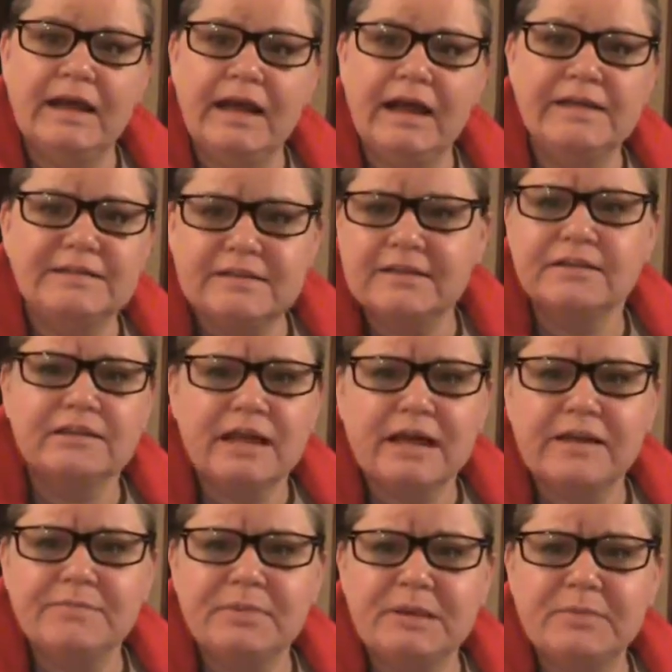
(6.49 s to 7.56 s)
I see a
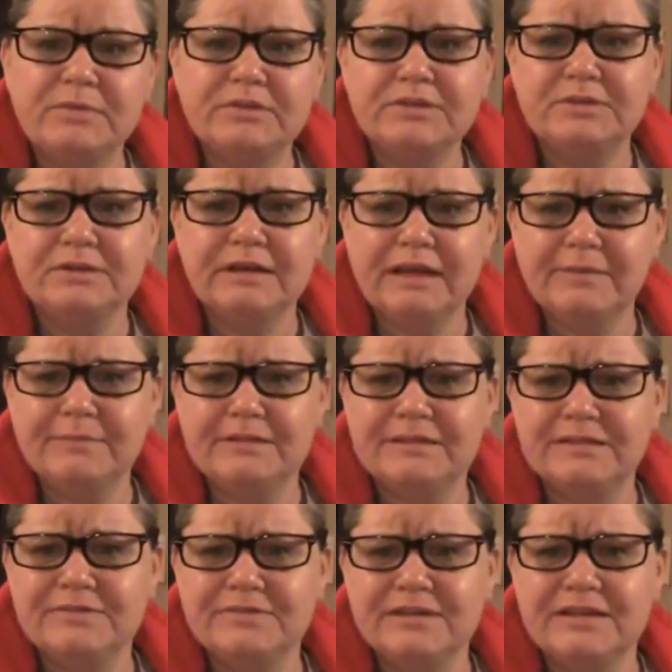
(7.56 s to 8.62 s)
lot of people doing
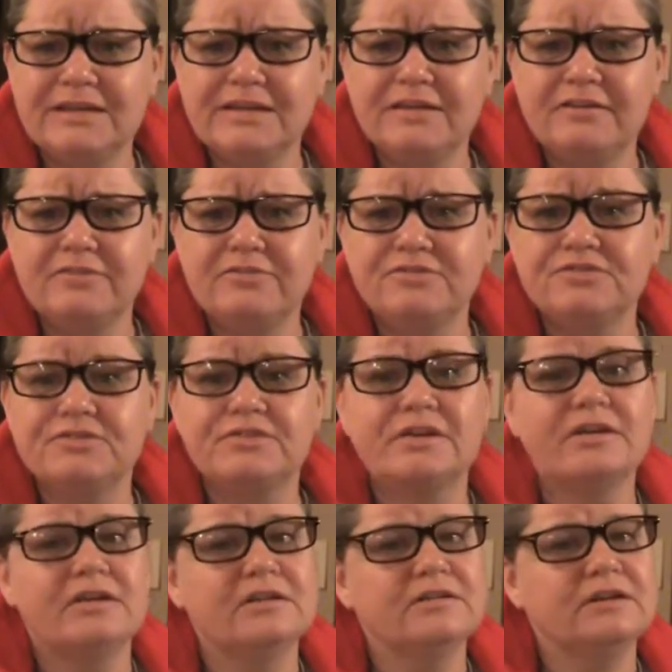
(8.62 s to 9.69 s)
empties videos
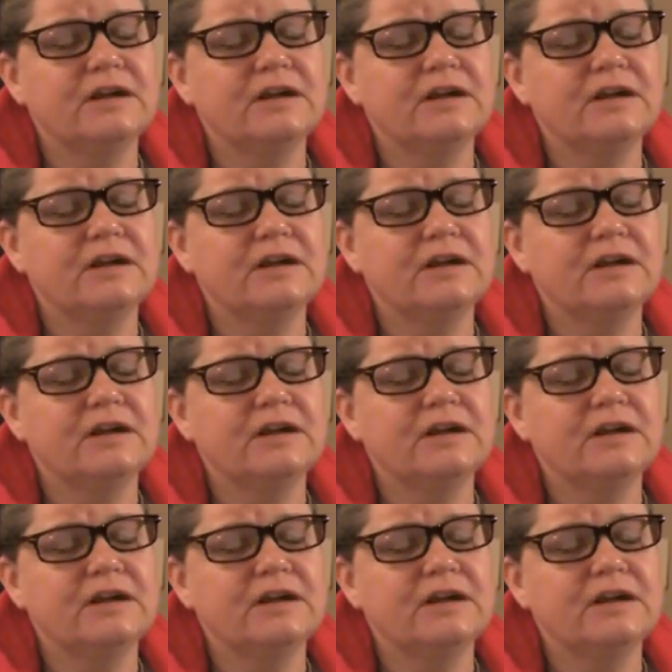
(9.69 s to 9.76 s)
so